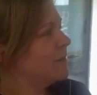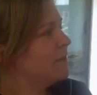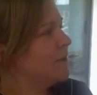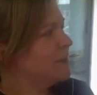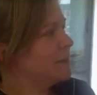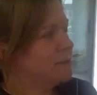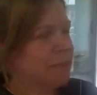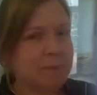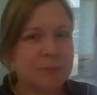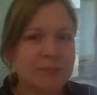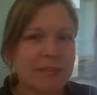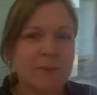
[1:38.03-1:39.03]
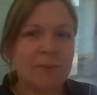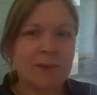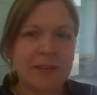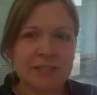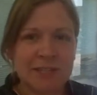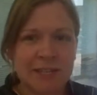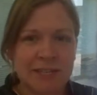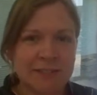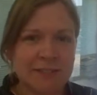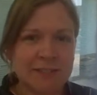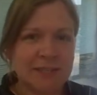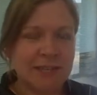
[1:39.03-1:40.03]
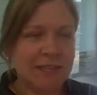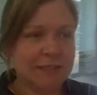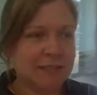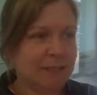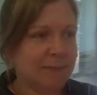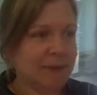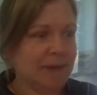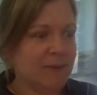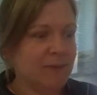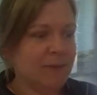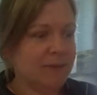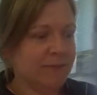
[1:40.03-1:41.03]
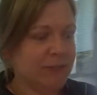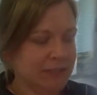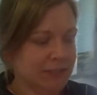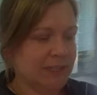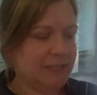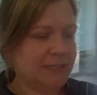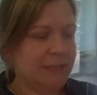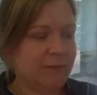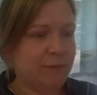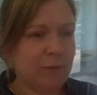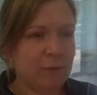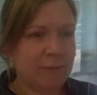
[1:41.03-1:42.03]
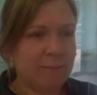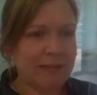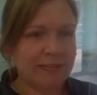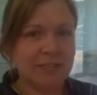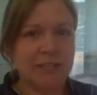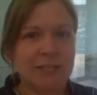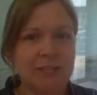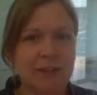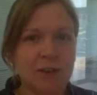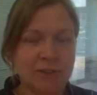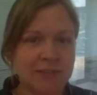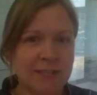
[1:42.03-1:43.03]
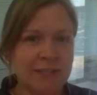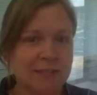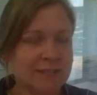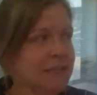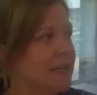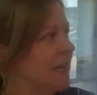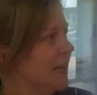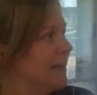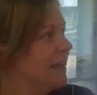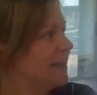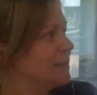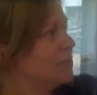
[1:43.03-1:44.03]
Versus people saying, well, actually it's about functionality for managing content, and it's